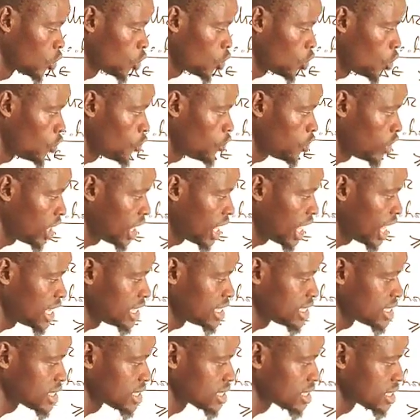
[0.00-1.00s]

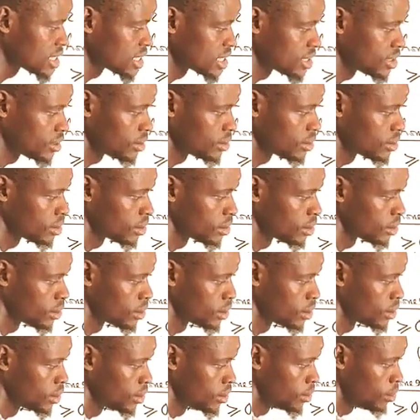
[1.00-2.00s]
covalent
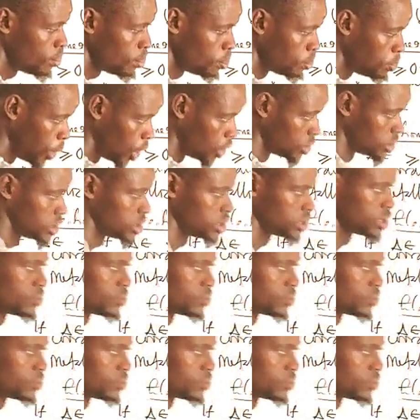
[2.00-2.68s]
bond.